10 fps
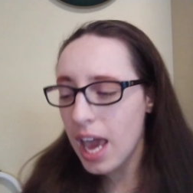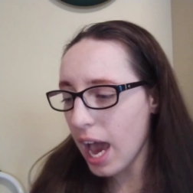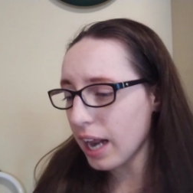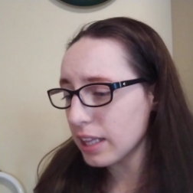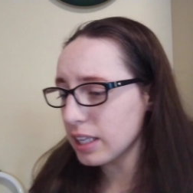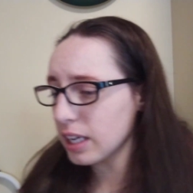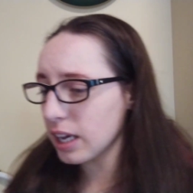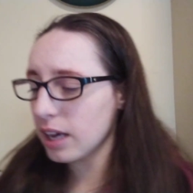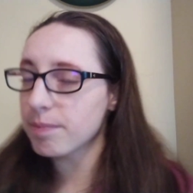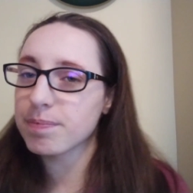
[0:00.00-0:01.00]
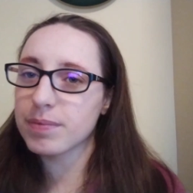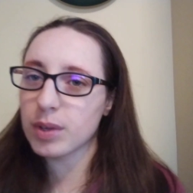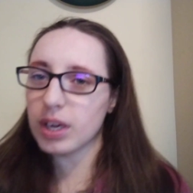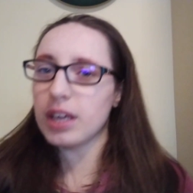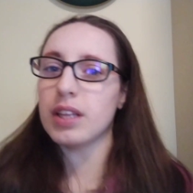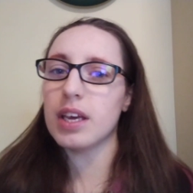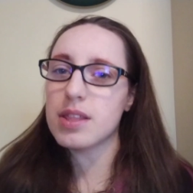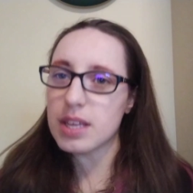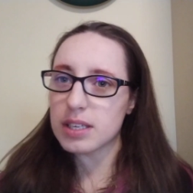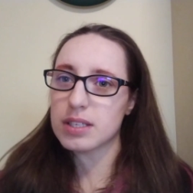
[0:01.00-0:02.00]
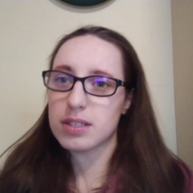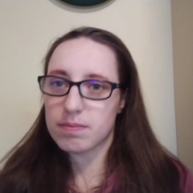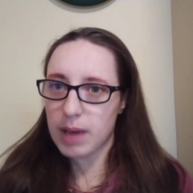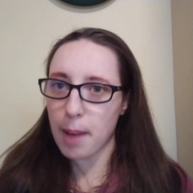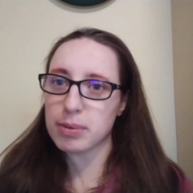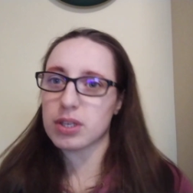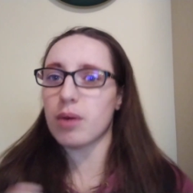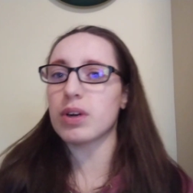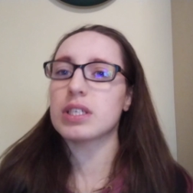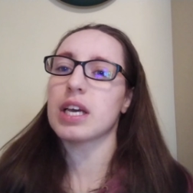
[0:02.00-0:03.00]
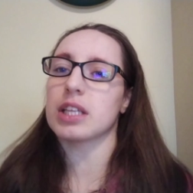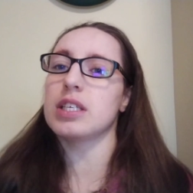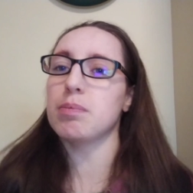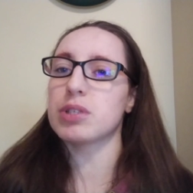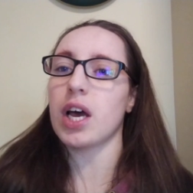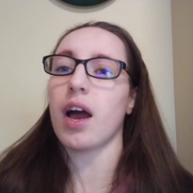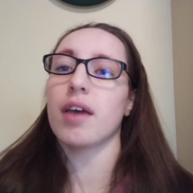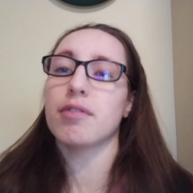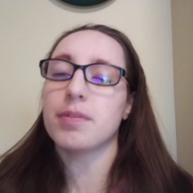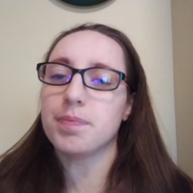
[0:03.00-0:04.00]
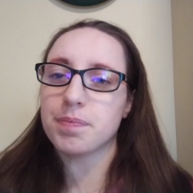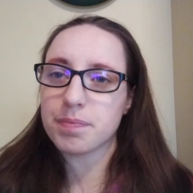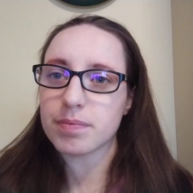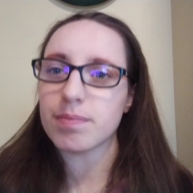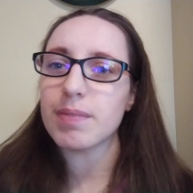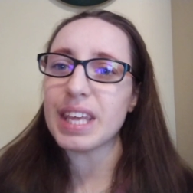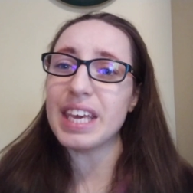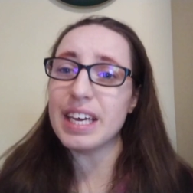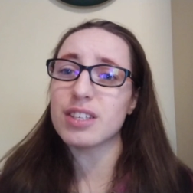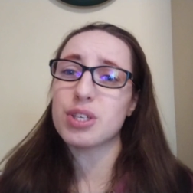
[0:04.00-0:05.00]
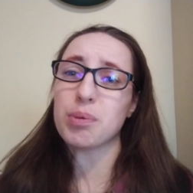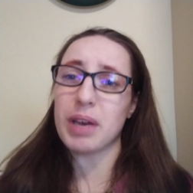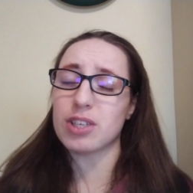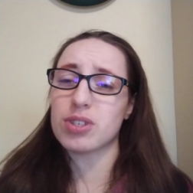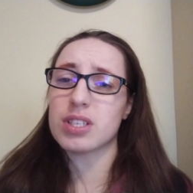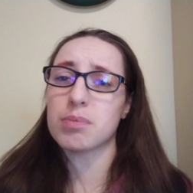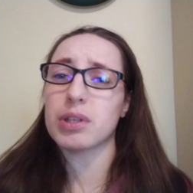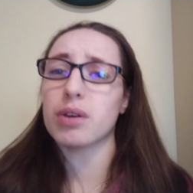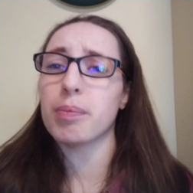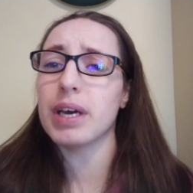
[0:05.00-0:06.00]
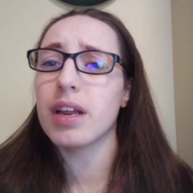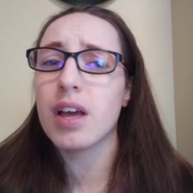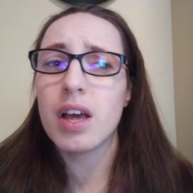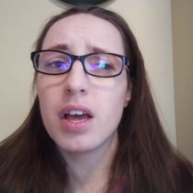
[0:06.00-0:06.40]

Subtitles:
And I think in this episode, I want to take a deep dive into patriotism a little bit.